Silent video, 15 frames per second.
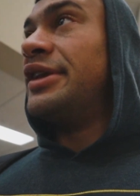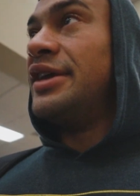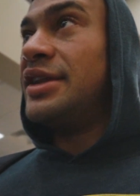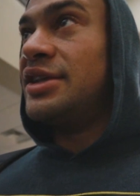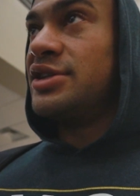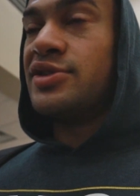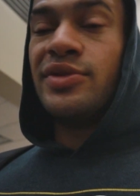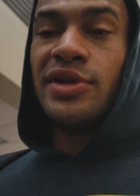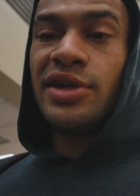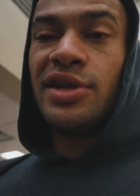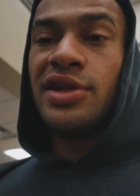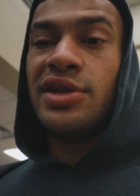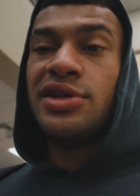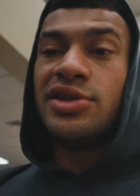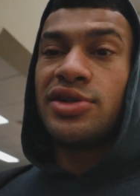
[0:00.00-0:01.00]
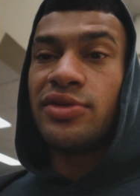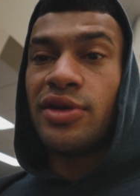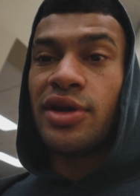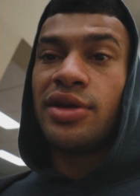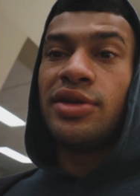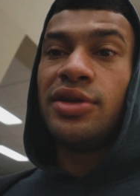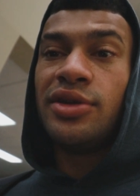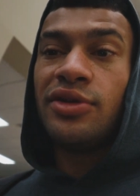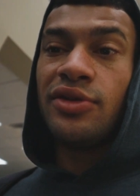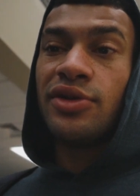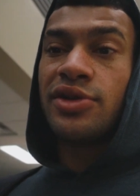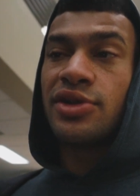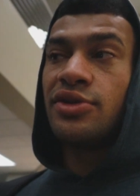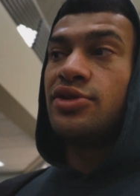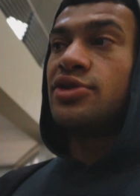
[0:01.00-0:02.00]
it is what it is, right? No
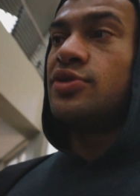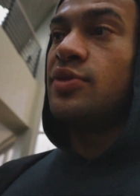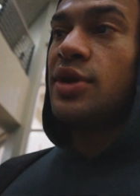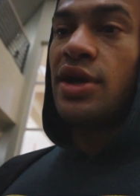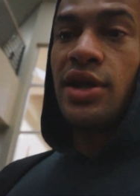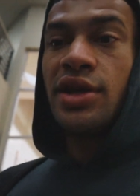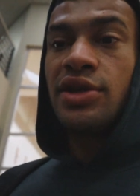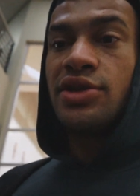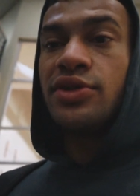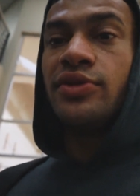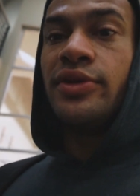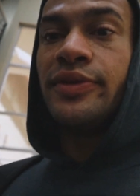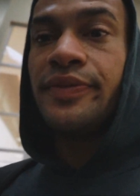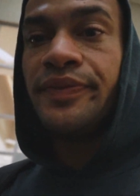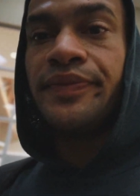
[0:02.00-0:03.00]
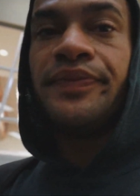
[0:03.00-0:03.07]
excuses, we gotta get to it.